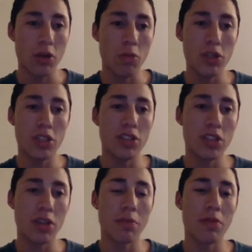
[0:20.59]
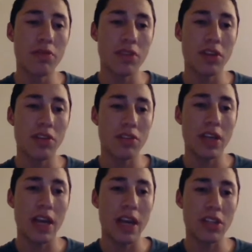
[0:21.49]
which is the number of senators
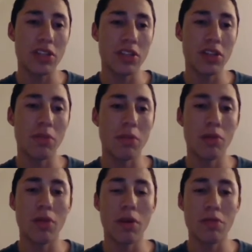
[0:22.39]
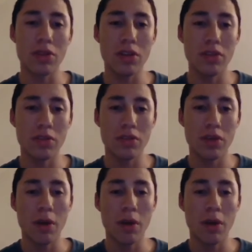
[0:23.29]
added to the number of representatives,